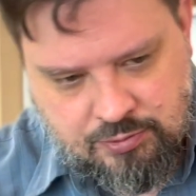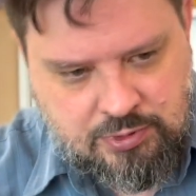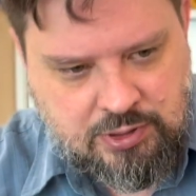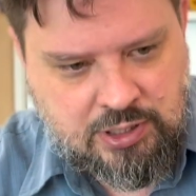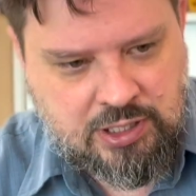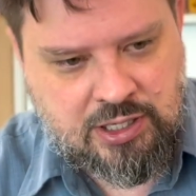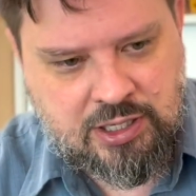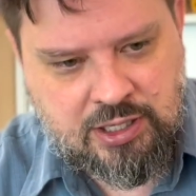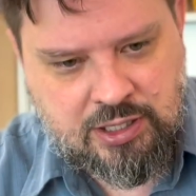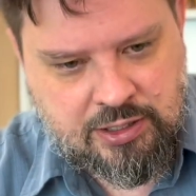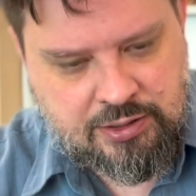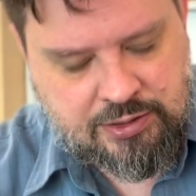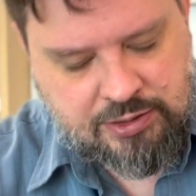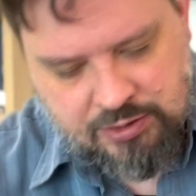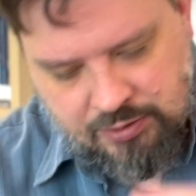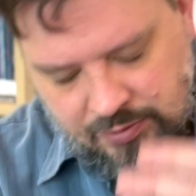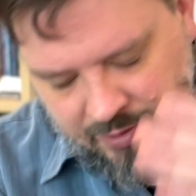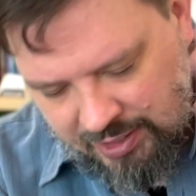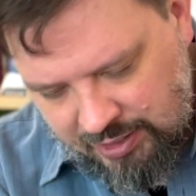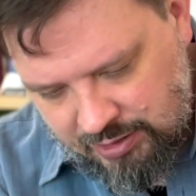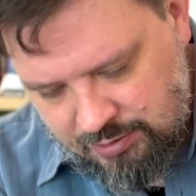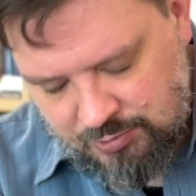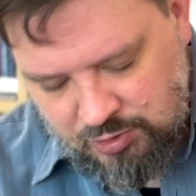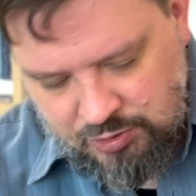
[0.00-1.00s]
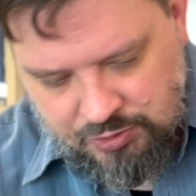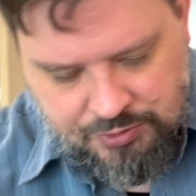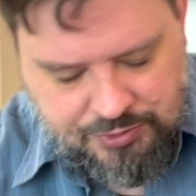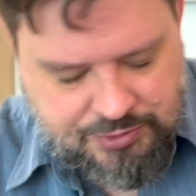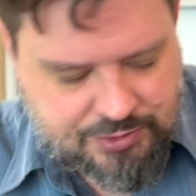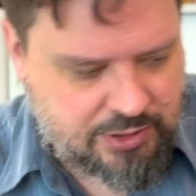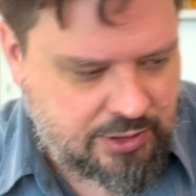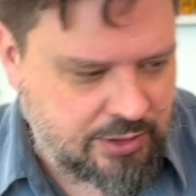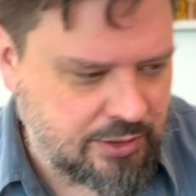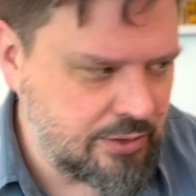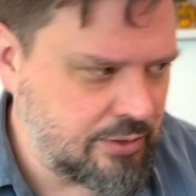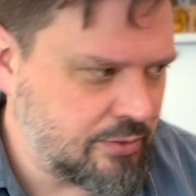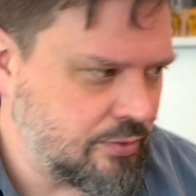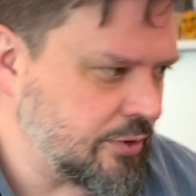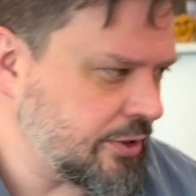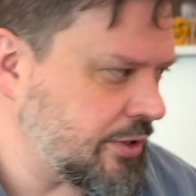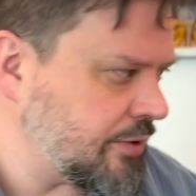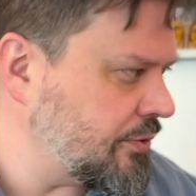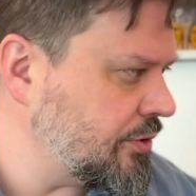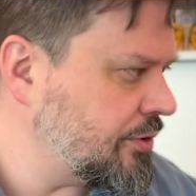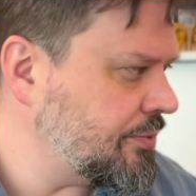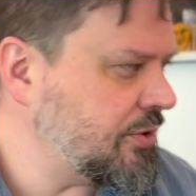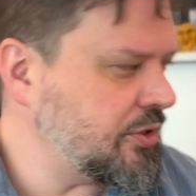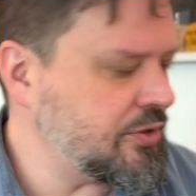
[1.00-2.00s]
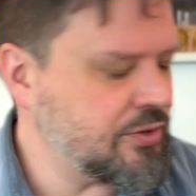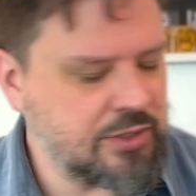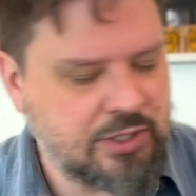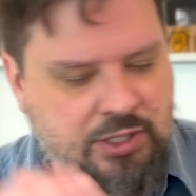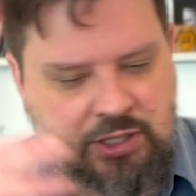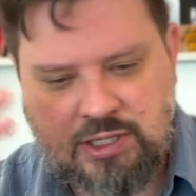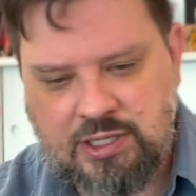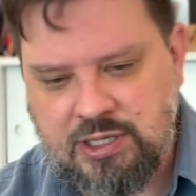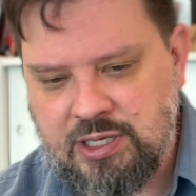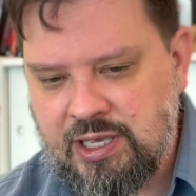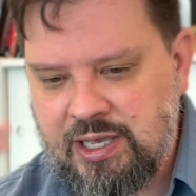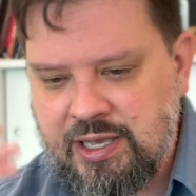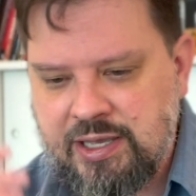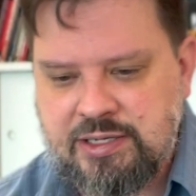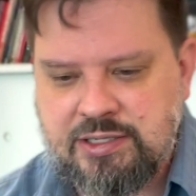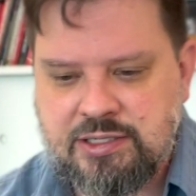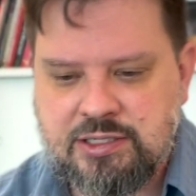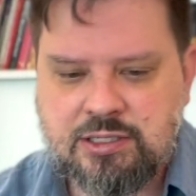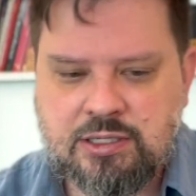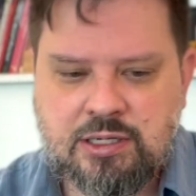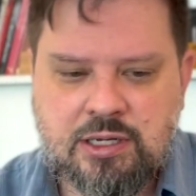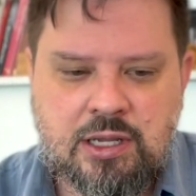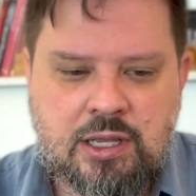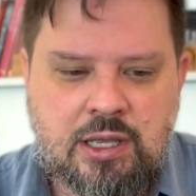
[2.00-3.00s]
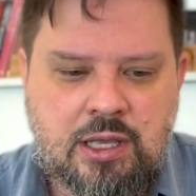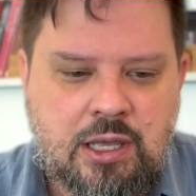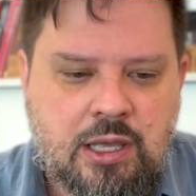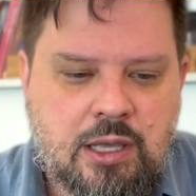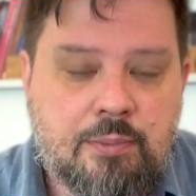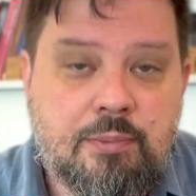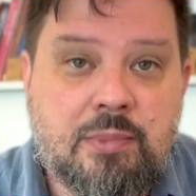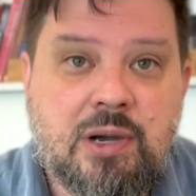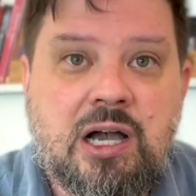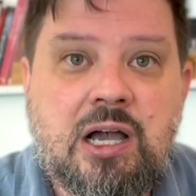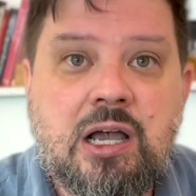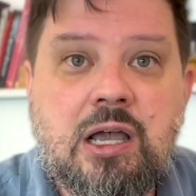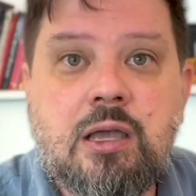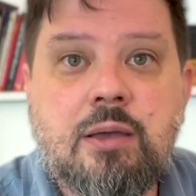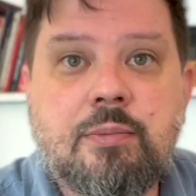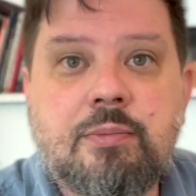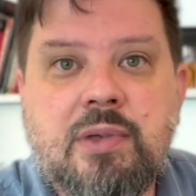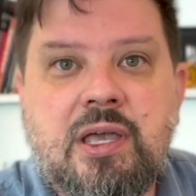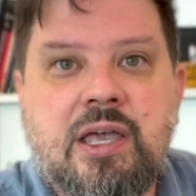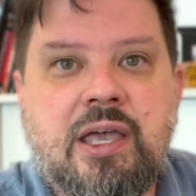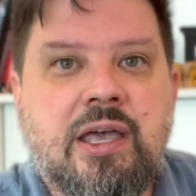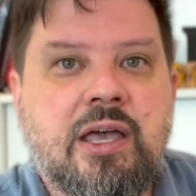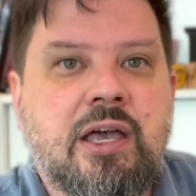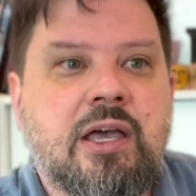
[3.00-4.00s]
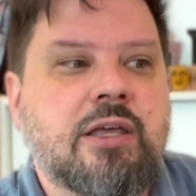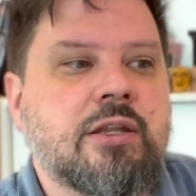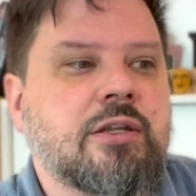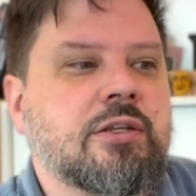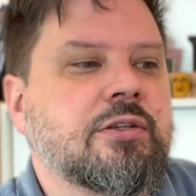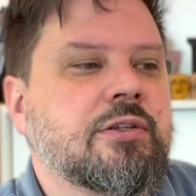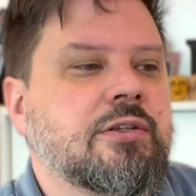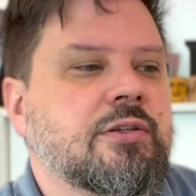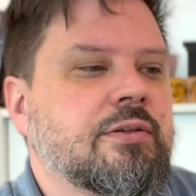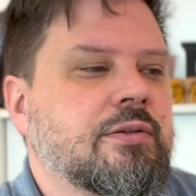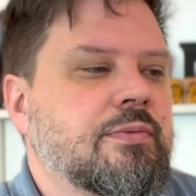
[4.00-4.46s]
animals and working with music and mime and